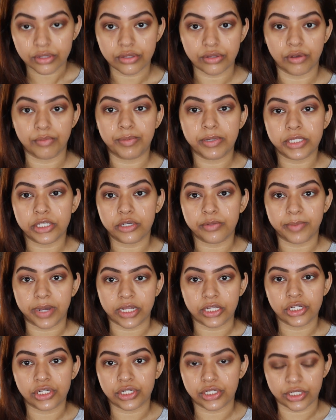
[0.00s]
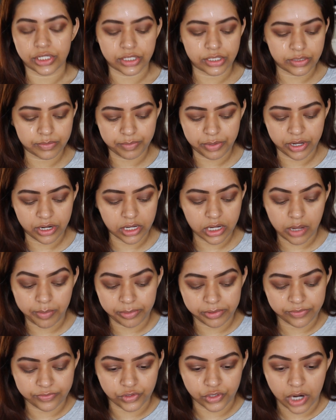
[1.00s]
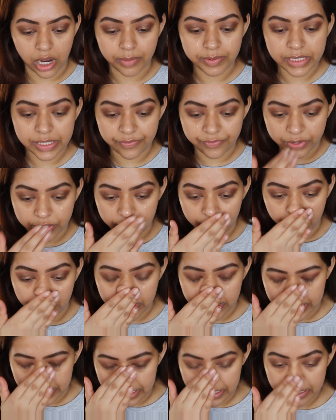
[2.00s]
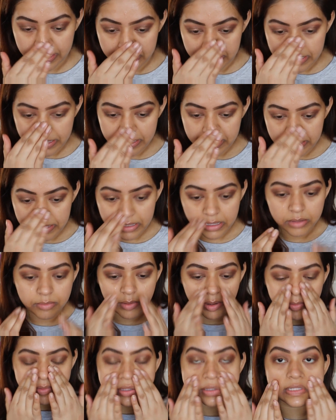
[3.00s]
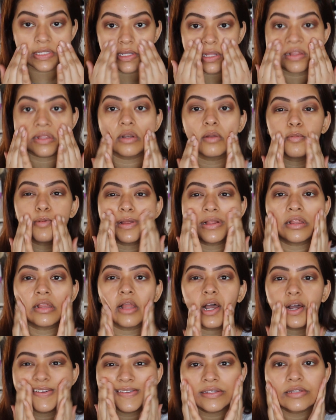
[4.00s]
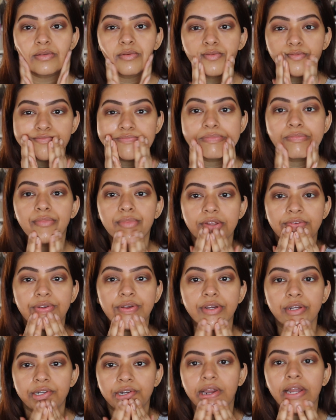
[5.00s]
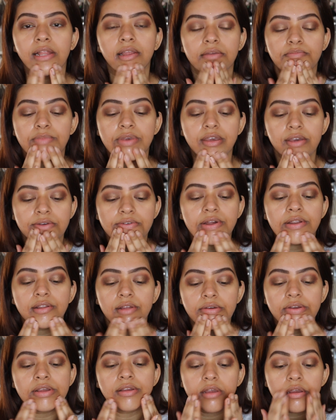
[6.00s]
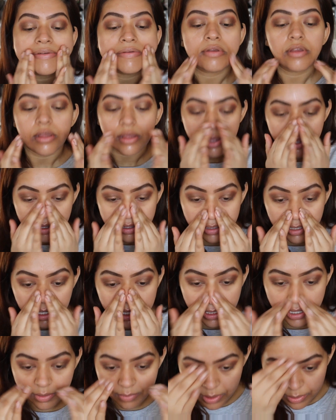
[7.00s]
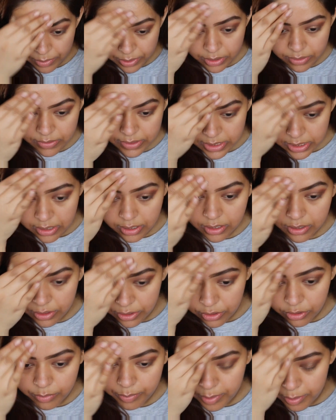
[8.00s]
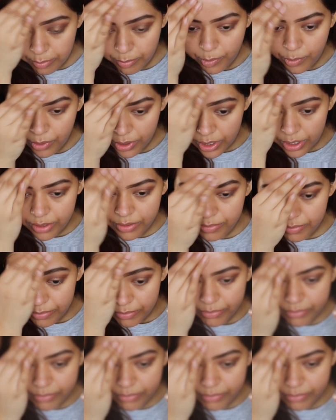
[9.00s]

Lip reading: Don't put too much, just put a couple of drops. If you're oily, maybe use a little bit less, but if you're dry like me, you could get away with using a little bit more.